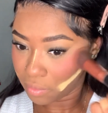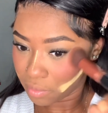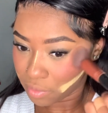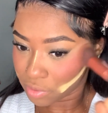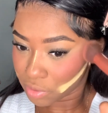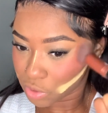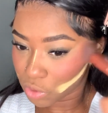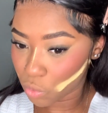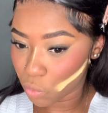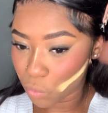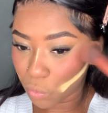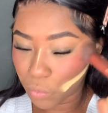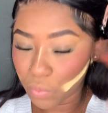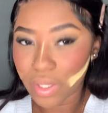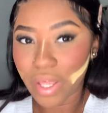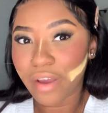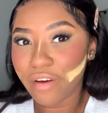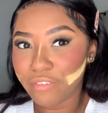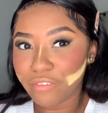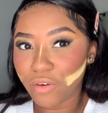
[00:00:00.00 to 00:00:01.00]
So
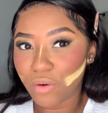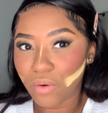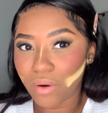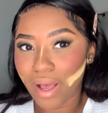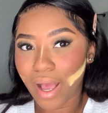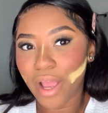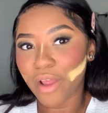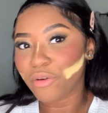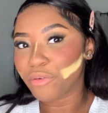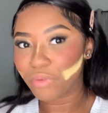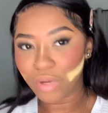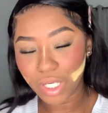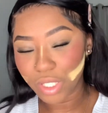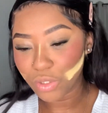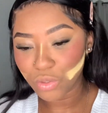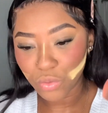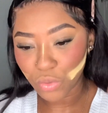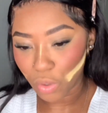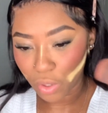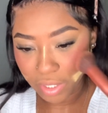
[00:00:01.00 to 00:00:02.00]
therefore, I really
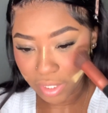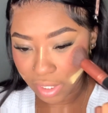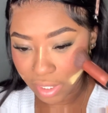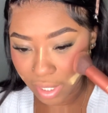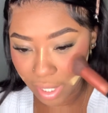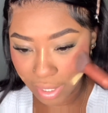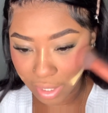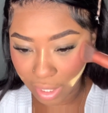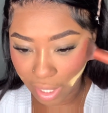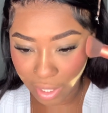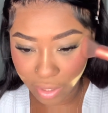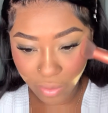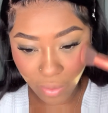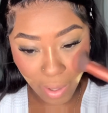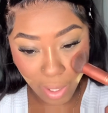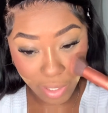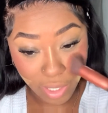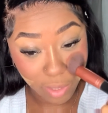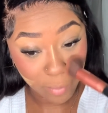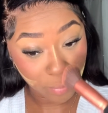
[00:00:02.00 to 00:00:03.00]
do not need highlighter.
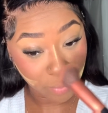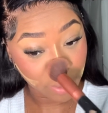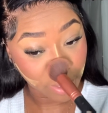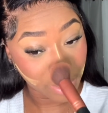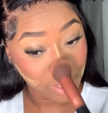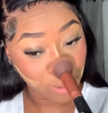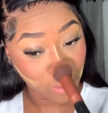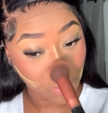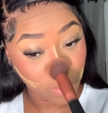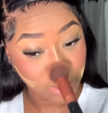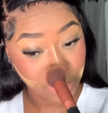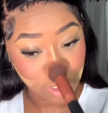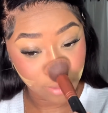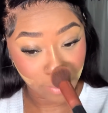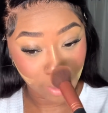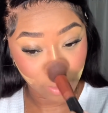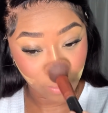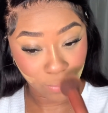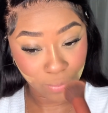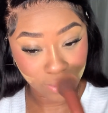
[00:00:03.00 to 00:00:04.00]
And I bring it onto
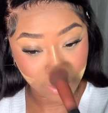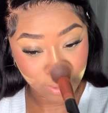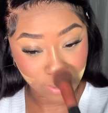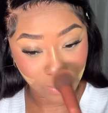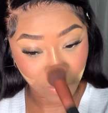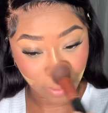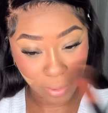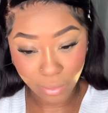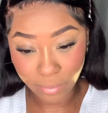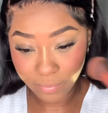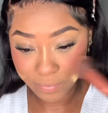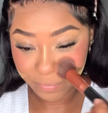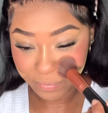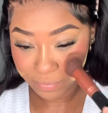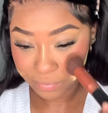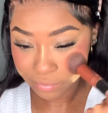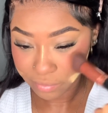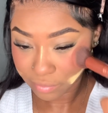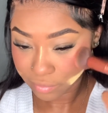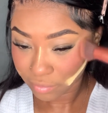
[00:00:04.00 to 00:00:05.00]
my nose as well.
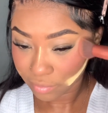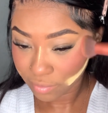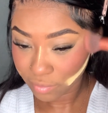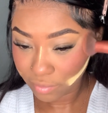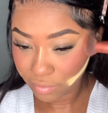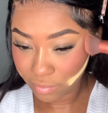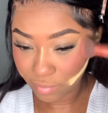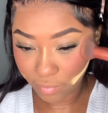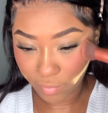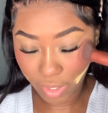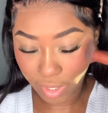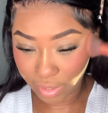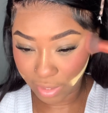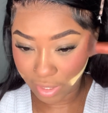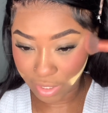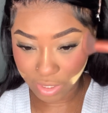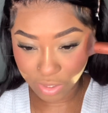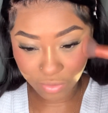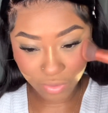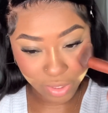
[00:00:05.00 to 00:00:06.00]
I think
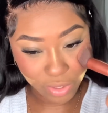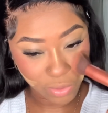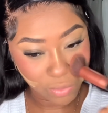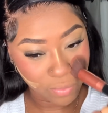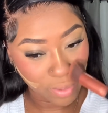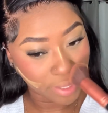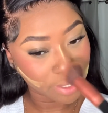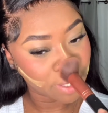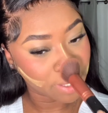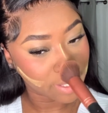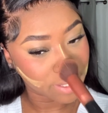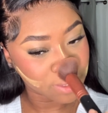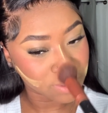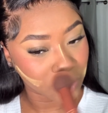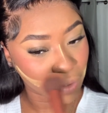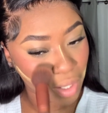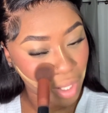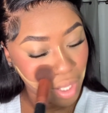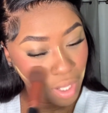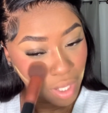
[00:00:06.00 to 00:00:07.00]
it's really cute. I think I
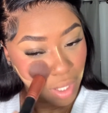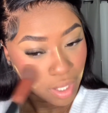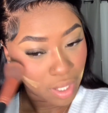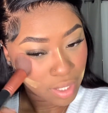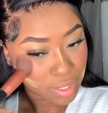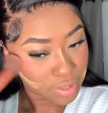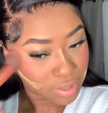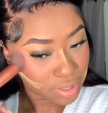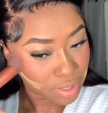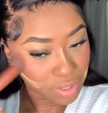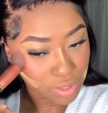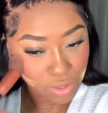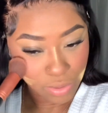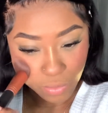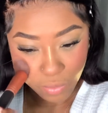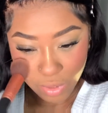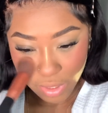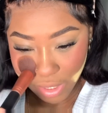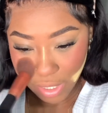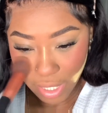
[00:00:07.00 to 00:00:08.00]
see
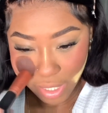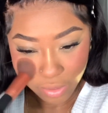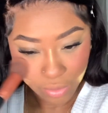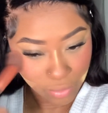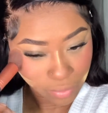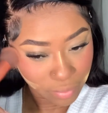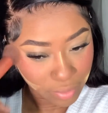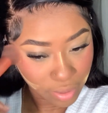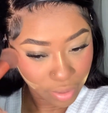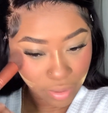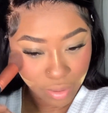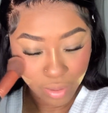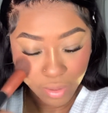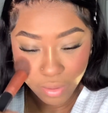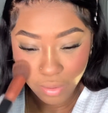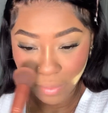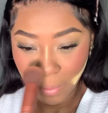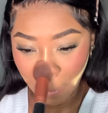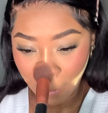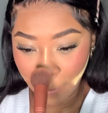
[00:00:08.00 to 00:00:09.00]
Doja Cat do it
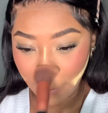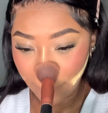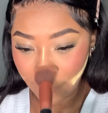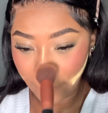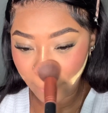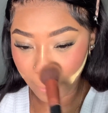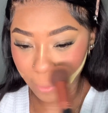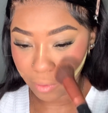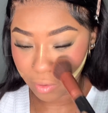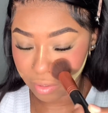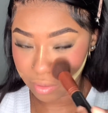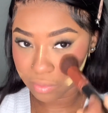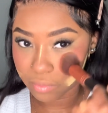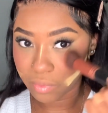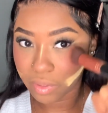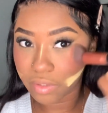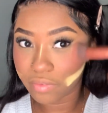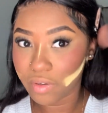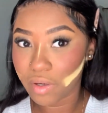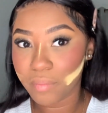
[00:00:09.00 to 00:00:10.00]
on
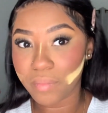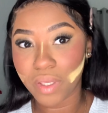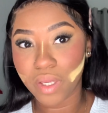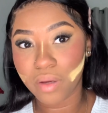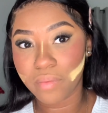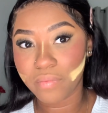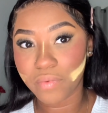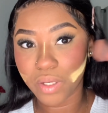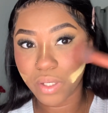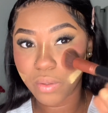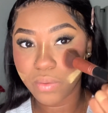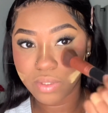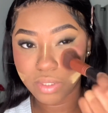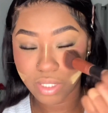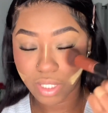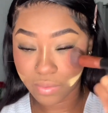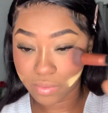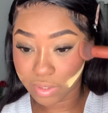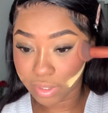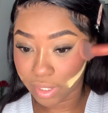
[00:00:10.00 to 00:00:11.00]
one of her makeup videos. And
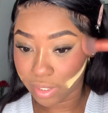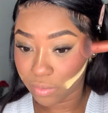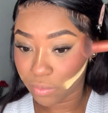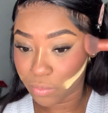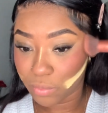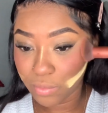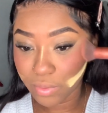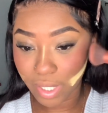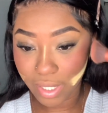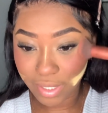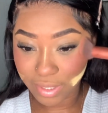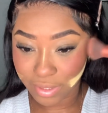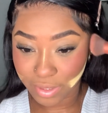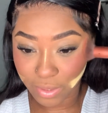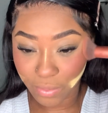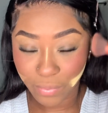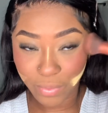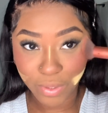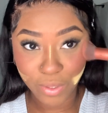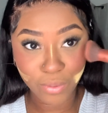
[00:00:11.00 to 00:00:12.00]
I was like, oh, that is
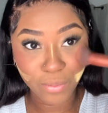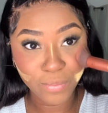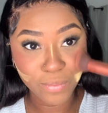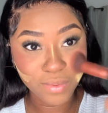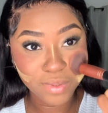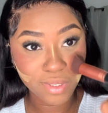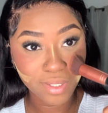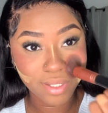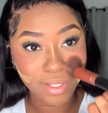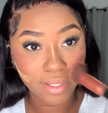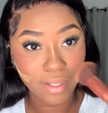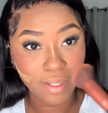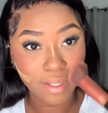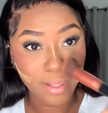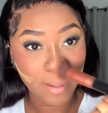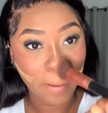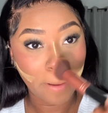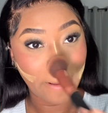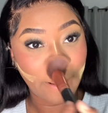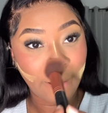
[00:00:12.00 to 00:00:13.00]
so cute.
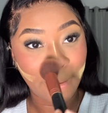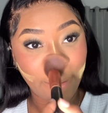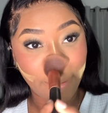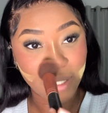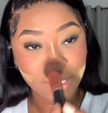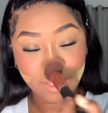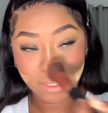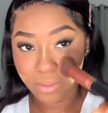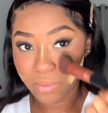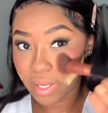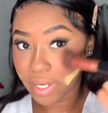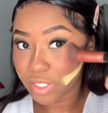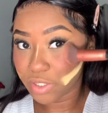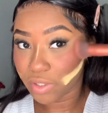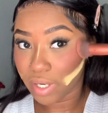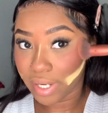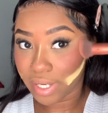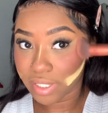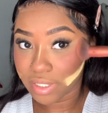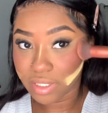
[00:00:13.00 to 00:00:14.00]
So I
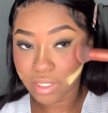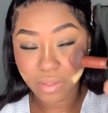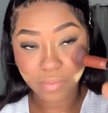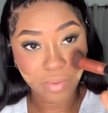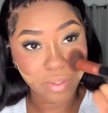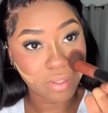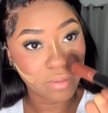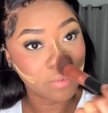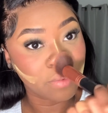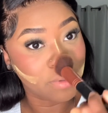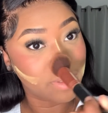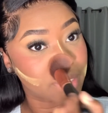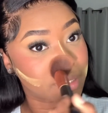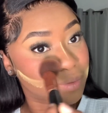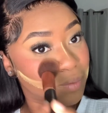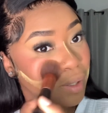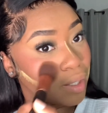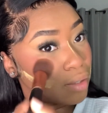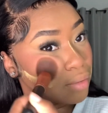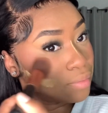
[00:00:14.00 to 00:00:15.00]
drag it to the middle as
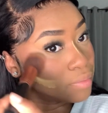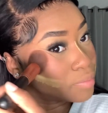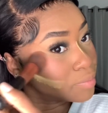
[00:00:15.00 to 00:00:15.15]
well.